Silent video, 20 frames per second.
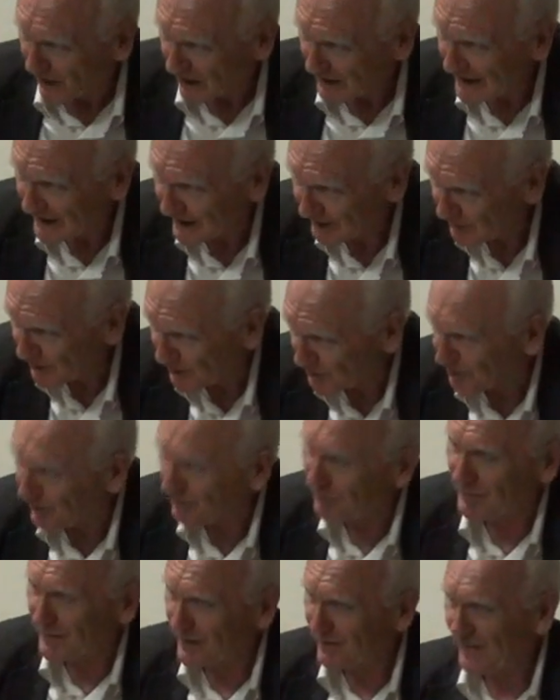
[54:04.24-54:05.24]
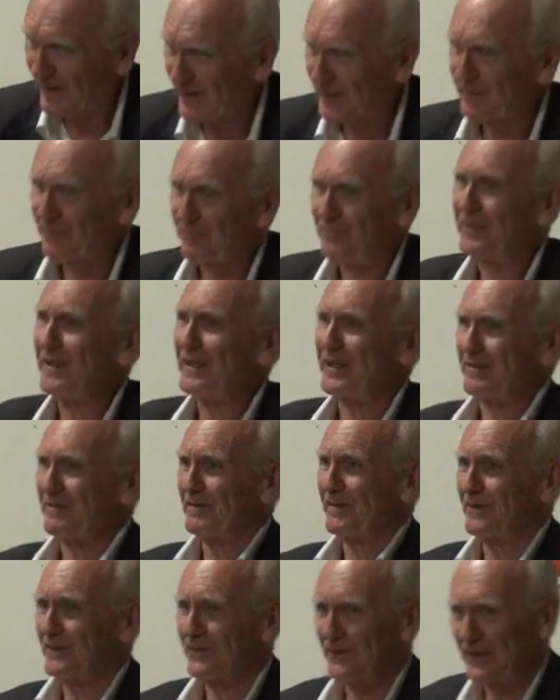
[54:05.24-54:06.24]
Lenin would probably have had a fit
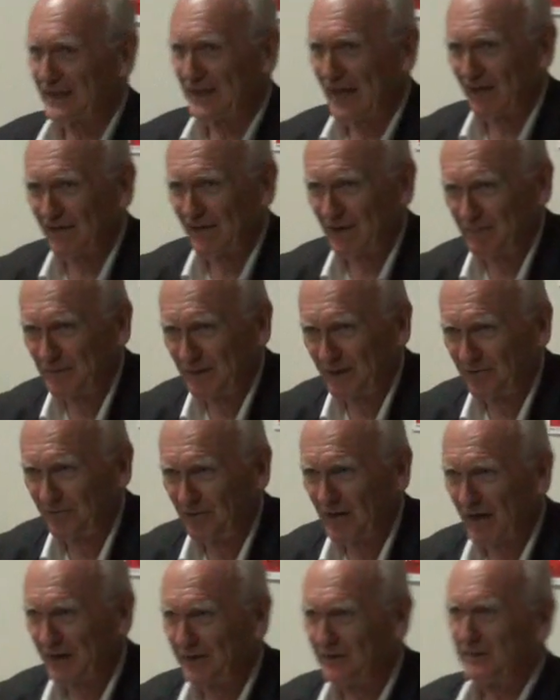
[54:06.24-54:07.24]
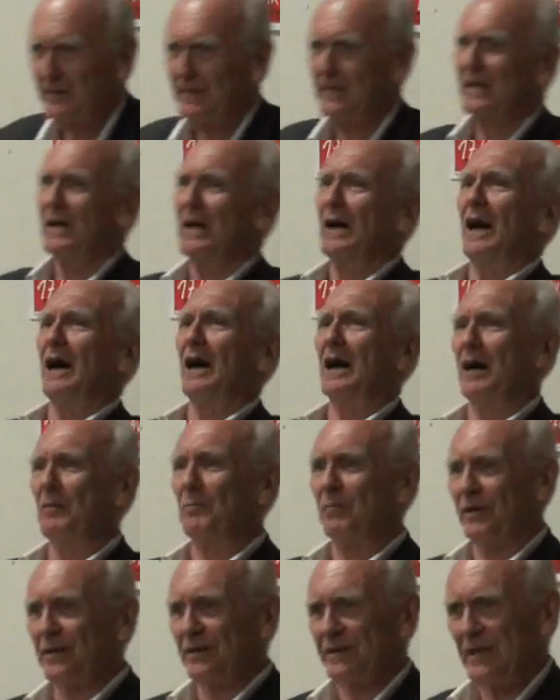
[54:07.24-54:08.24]
if he'd seen how they'd been run,
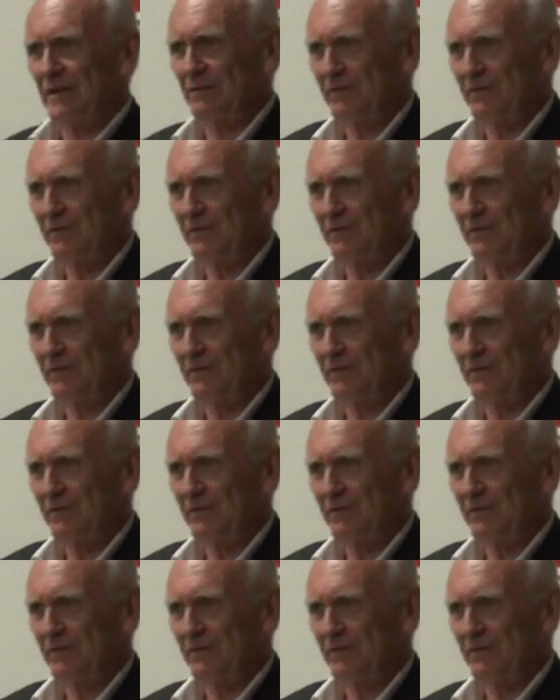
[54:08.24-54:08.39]
but